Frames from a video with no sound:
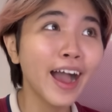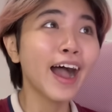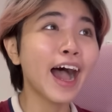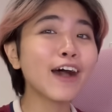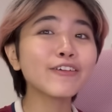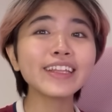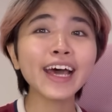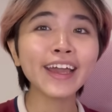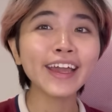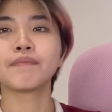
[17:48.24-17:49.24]
How did
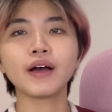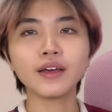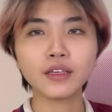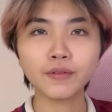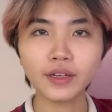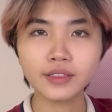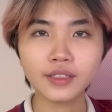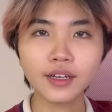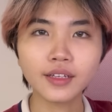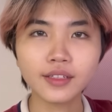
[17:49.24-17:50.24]
I? But anyways,
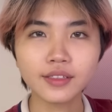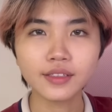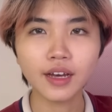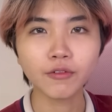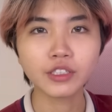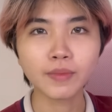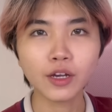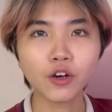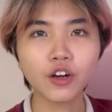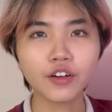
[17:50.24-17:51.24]
yeah, that's it. That was my
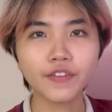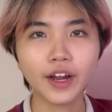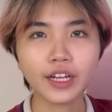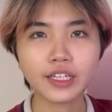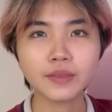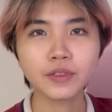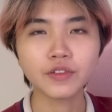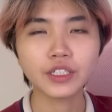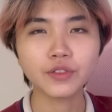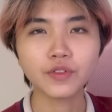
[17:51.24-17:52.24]
horrifying
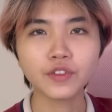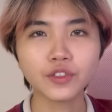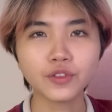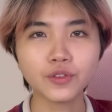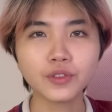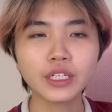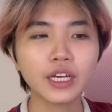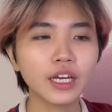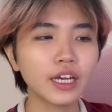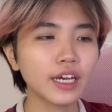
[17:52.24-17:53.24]
experience with this dude.
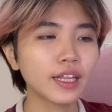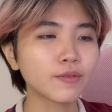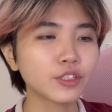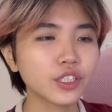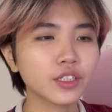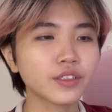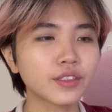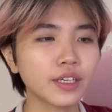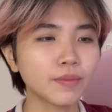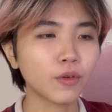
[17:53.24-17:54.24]
And I wish you could
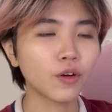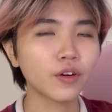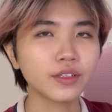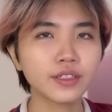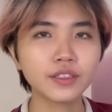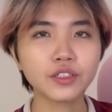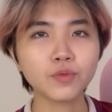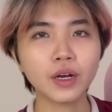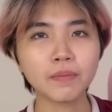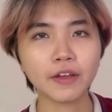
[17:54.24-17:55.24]
say more. This is
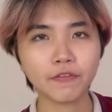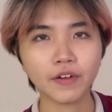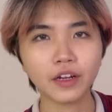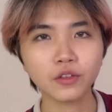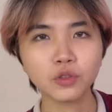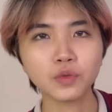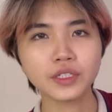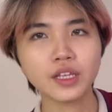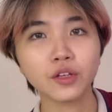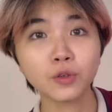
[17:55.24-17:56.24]
what my friend who was
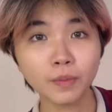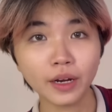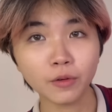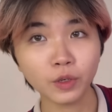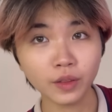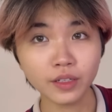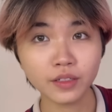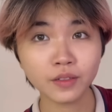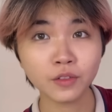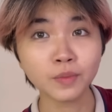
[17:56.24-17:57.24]
there to bear
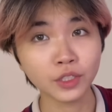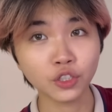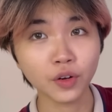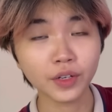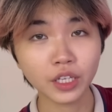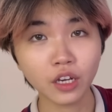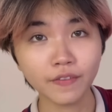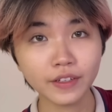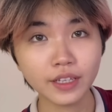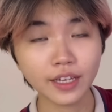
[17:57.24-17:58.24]
witness to majority of
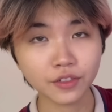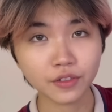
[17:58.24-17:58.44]
it has to